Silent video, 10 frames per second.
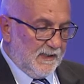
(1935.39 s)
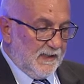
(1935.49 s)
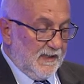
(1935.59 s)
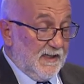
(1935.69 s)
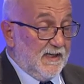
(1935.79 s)

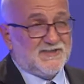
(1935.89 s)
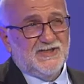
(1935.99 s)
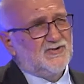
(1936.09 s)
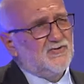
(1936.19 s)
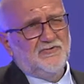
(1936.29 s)
And this
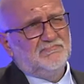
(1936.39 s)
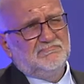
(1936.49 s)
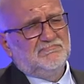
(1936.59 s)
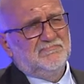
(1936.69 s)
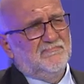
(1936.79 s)
is what we
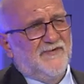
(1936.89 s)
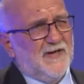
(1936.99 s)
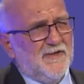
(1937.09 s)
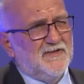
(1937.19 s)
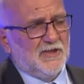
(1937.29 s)
can
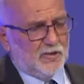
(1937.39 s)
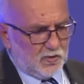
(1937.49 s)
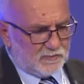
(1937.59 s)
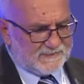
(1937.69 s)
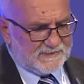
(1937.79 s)
affect with
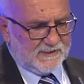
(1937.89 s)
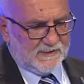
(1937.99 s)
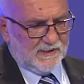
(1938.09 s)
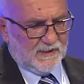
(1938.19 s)
drugs.